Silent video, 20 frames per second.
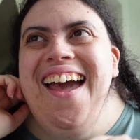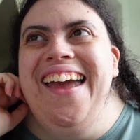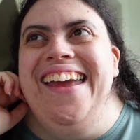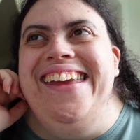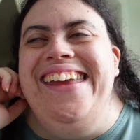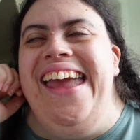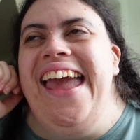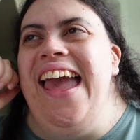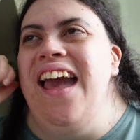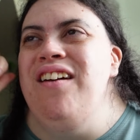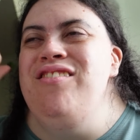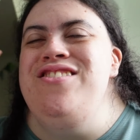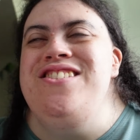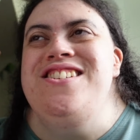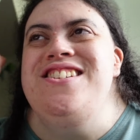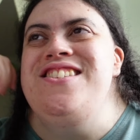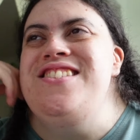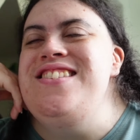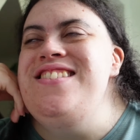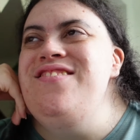Okay, I've
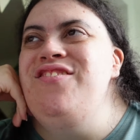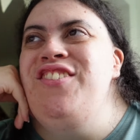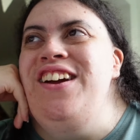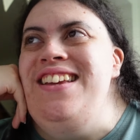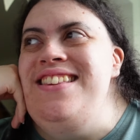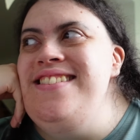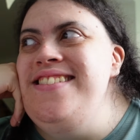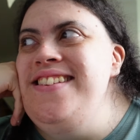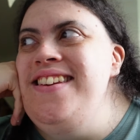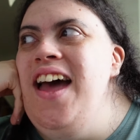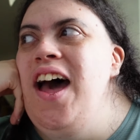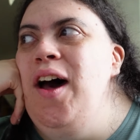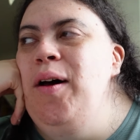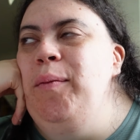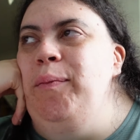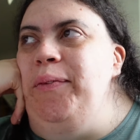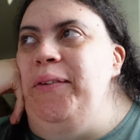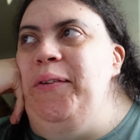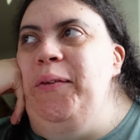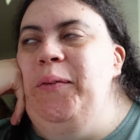just written
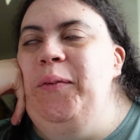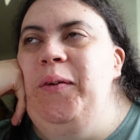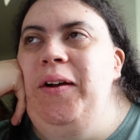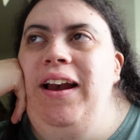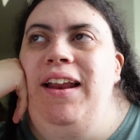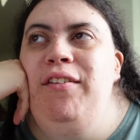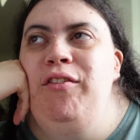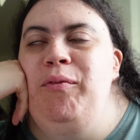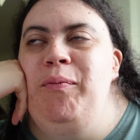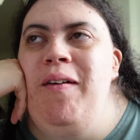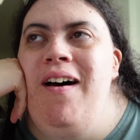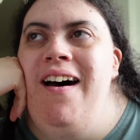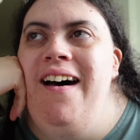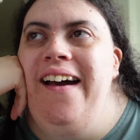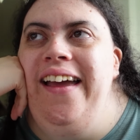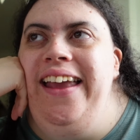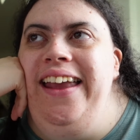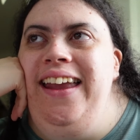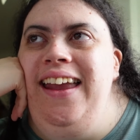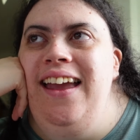up all of
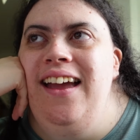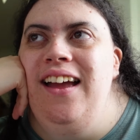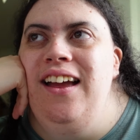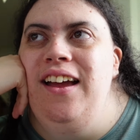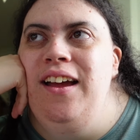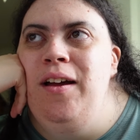my